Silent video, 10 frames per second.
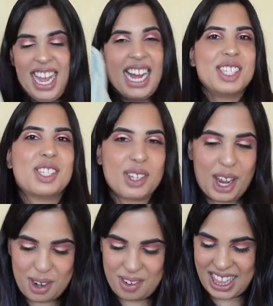and to
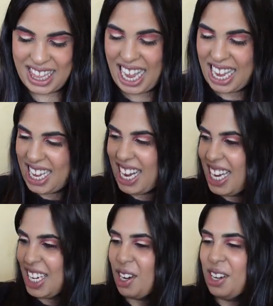go with that,
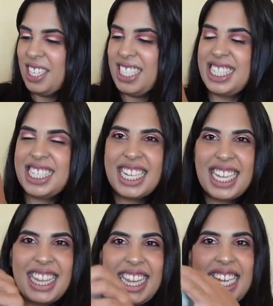I got
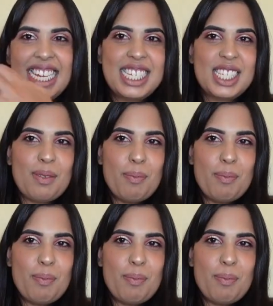these